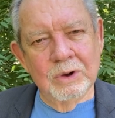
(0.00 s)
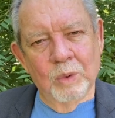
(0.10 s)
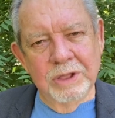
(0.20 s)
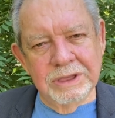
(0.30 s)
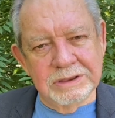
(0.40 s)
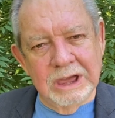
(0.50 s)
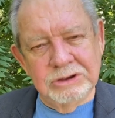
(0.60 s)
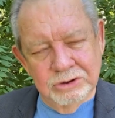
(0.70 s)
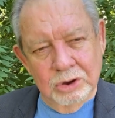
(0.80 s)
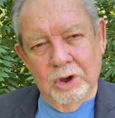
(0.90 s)
One of these
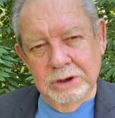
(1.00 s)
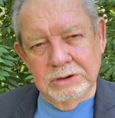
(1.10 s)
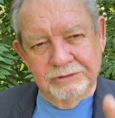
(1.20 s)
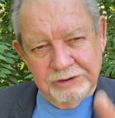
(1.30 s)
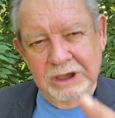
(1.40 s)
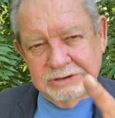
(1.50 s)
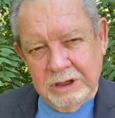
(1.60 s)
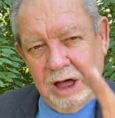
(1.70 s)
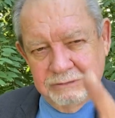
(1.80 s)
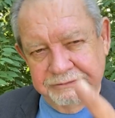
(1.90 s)
days you're going to face
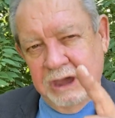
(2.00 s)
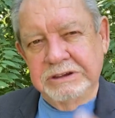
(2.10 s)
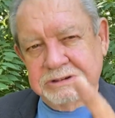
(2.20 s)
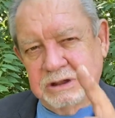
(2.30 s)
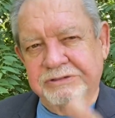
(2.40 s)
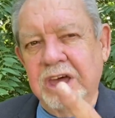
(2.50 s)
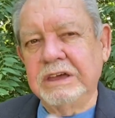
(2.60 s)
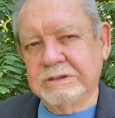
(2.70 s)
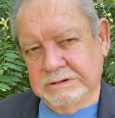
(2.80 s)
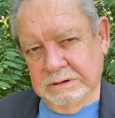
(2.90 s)
God face to
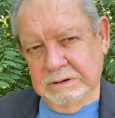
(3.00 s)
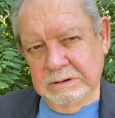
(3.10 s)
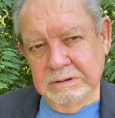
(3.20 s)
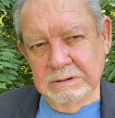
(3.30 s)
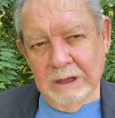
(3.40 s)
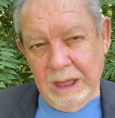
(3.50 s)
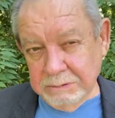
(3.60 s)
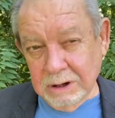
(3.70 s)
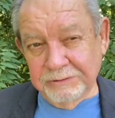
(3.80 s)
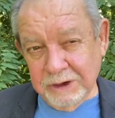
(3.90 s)
face. I'm
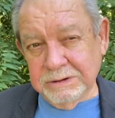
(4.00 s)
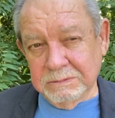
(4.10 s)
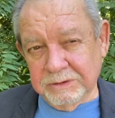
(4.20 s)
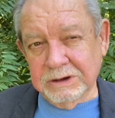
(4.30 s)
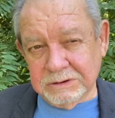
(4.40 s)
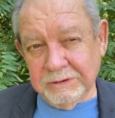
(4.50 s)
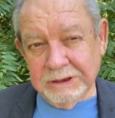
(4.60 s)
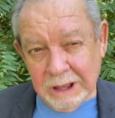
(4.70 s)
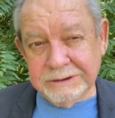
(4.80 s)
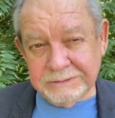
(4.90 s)
going to face him face to
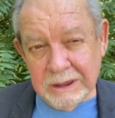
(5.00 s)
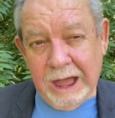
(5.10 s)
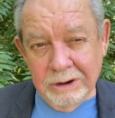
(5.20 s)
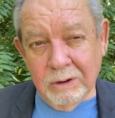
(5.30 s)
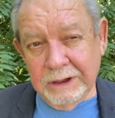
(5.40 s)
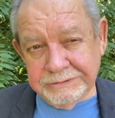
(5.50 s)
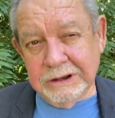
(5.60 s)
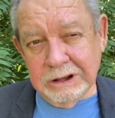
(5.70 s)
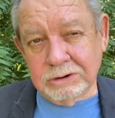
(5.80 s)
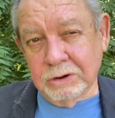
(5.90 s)
face. i say, I know I've
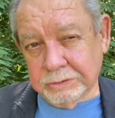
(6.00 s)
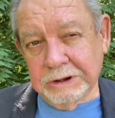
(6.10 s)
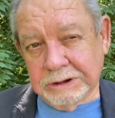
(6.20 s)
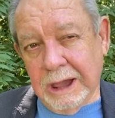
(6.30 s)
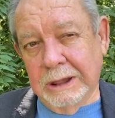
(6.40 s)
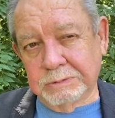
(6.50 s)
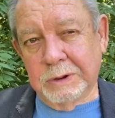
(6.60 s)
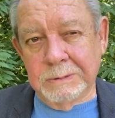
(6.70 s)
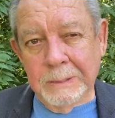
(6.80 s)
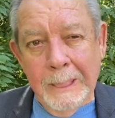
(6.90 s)
said that two or three times,
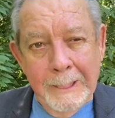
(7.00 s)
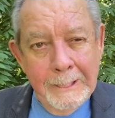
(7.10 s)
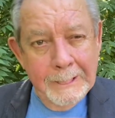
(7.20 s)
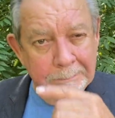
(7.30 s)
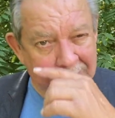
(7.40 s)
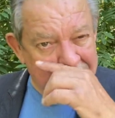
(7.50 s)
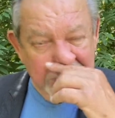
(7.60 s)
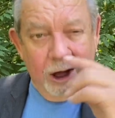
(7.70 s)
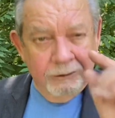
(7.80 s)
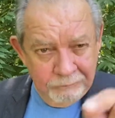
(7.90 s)
but, but
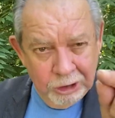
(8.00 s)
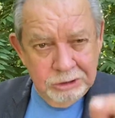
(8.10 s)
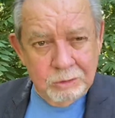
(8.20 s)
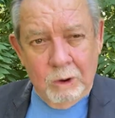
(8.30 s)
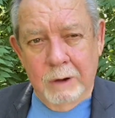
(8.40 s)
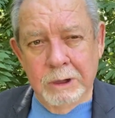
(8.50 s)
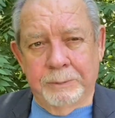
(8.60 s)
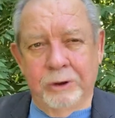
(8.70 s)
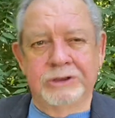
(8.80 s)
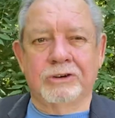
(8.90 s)
the reason why we
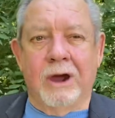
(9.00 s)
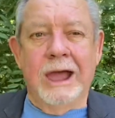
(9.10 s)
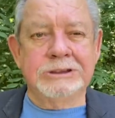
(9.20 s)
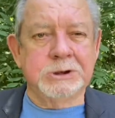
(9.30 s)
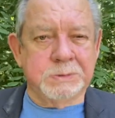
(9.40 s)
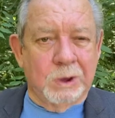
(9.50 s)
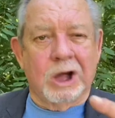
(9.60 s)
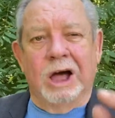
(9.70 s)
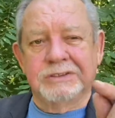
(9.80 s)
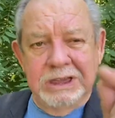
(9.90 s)
preach Christ is
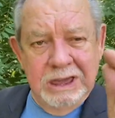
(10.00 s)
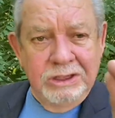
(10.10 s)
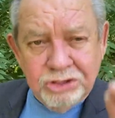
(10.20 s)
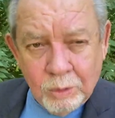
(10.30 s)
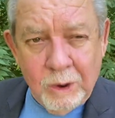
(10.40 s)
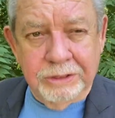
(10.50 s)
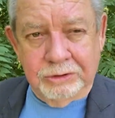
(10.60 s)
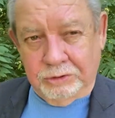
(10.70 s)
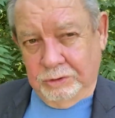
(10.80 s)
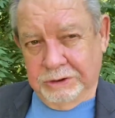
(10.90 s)
because he is the way, the
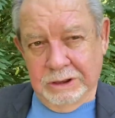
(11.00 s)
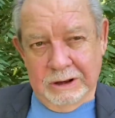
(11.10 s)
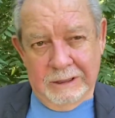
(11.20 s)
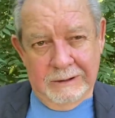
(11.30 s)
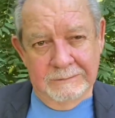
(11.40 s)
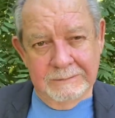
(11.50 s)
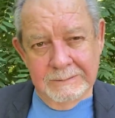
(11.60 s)
truth, and the life.